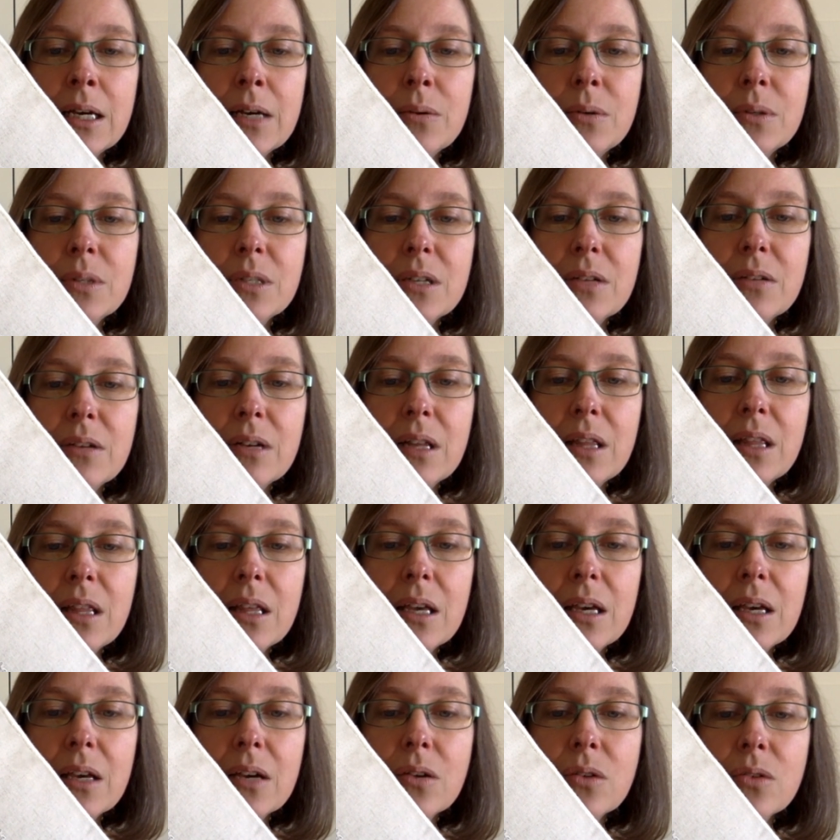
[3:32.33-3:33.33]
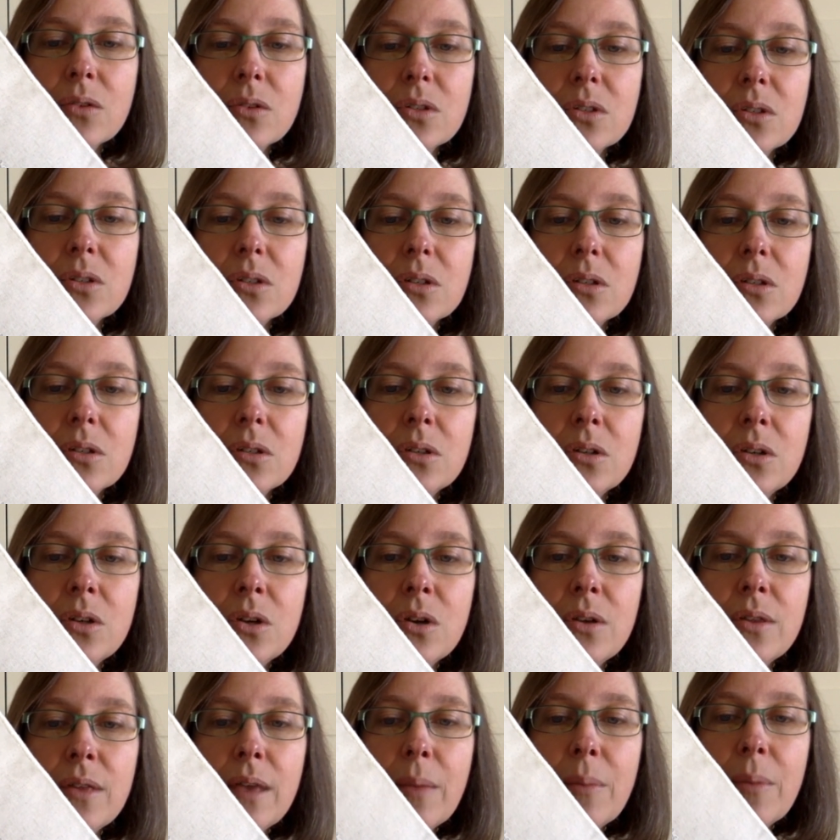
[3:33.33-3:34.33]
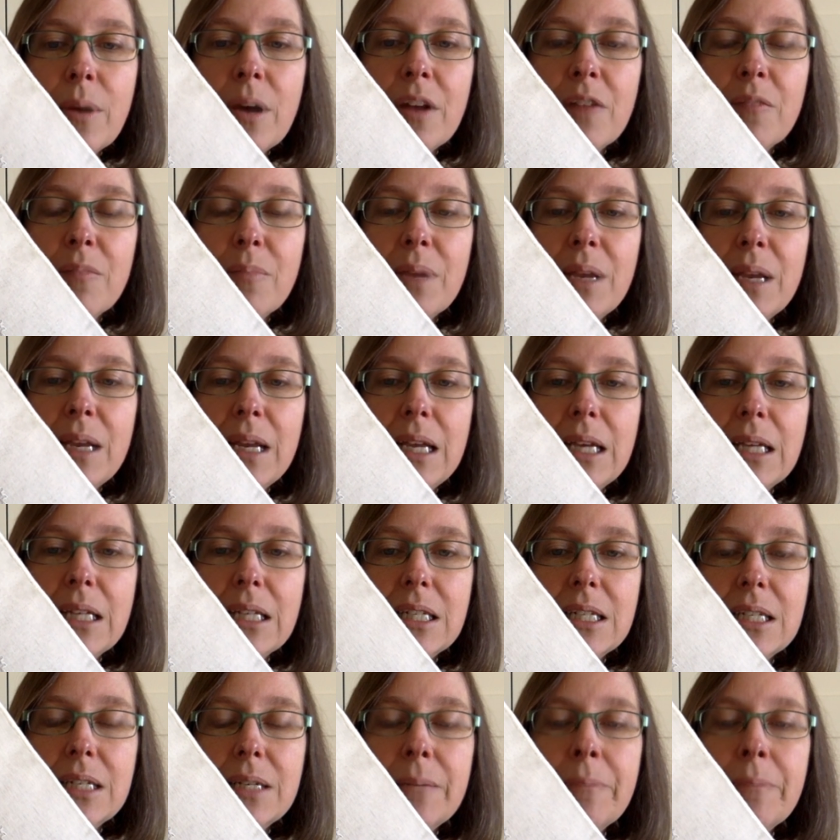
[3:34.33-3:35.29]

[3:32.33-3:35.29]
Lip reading: Was there anything else? No, that might have been it.